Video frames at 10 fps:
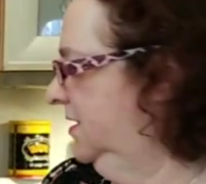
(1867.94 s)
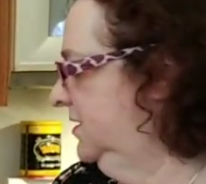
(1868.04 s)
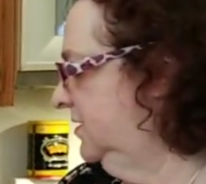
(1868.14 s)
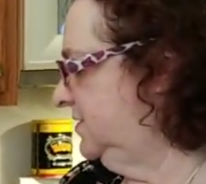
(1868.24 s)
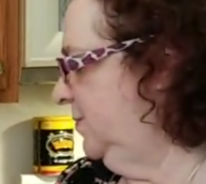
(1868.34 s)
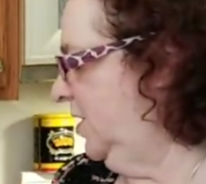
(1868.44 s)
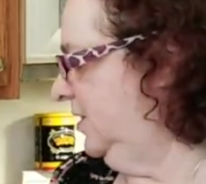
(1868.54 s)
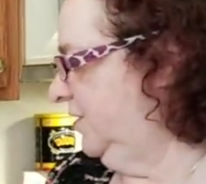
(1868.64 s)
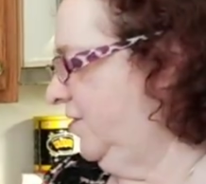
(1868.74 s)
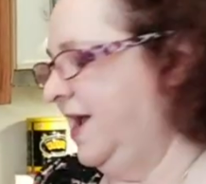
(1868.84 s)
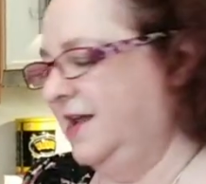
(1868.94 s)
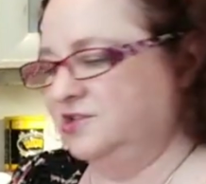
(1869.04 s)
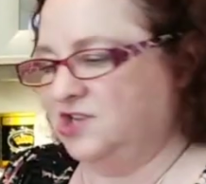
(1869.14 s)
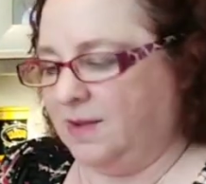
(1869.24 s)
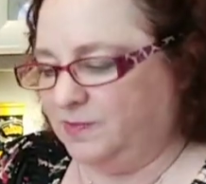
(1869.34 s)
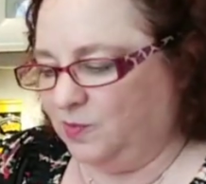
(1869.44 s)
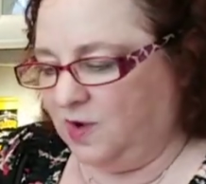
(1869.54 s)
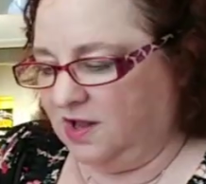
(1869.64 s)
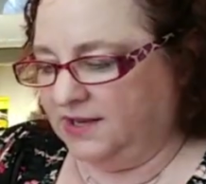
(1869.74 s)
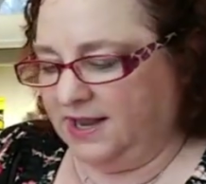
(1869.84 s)
the smaller ground chopped
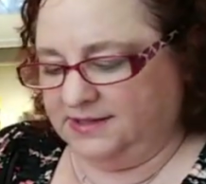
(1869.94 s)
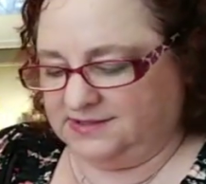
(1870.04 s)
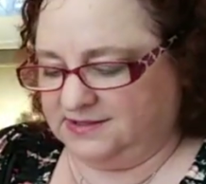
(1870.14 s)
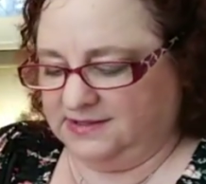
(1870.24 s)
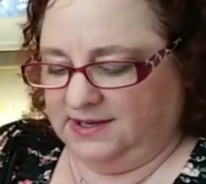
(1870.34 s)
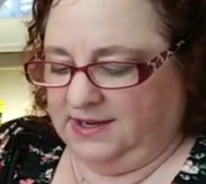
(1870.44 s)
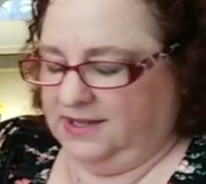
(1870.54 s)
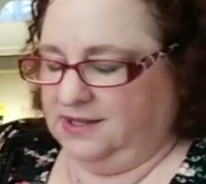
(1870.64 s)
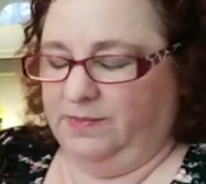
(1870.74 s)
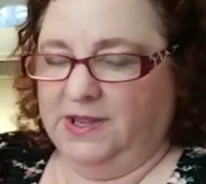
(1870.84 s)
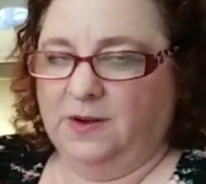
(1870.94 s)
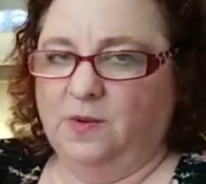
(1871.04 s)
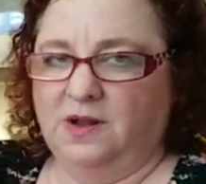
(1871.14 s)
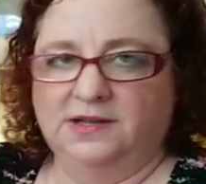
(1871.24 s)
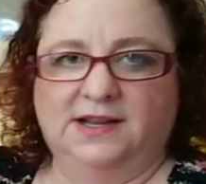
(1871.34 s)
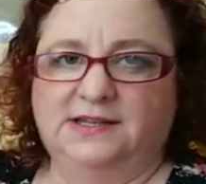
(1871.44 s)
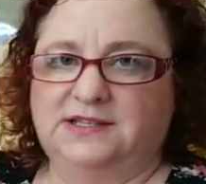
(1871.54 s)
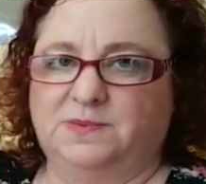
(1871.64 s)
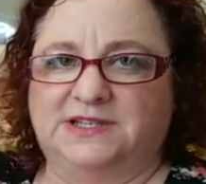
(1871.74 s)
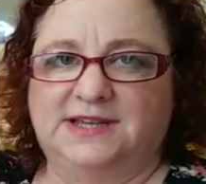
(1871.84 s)
walnuts, the big walnuts,
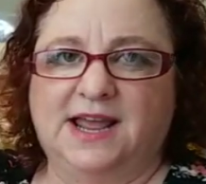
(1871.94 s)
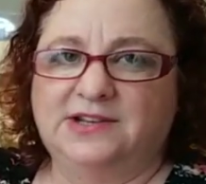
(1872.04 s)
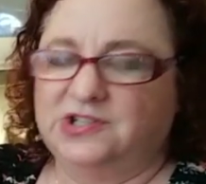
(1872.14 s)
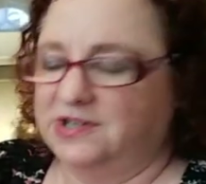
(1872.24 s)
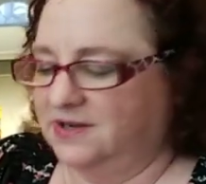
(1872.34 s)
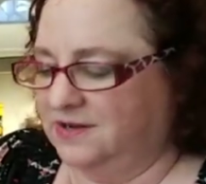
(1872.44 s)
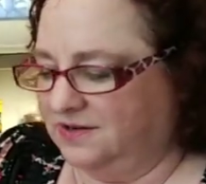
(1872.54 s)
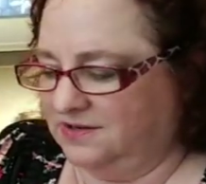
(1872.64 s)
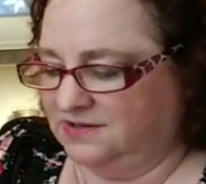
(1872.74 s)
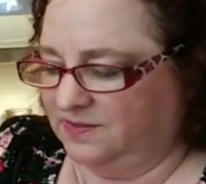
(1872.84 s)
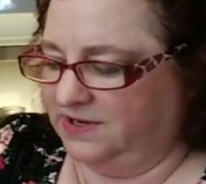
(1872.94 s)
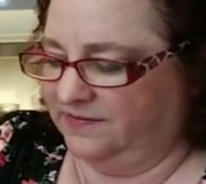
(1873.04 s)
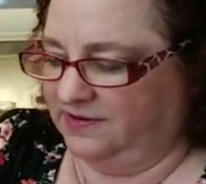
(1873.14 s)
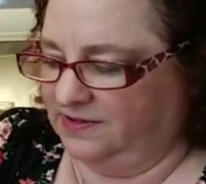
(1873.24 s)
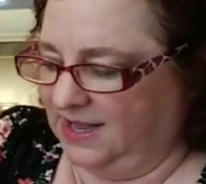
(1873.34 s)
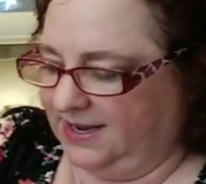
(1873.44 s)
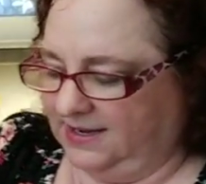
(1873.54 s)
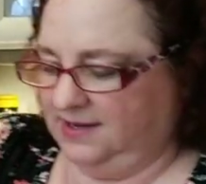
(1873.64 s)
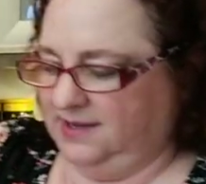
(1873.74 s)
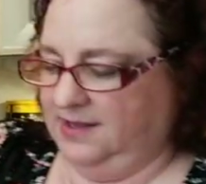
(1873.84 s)
pistachios, whatever you
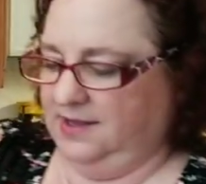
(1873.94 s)
like.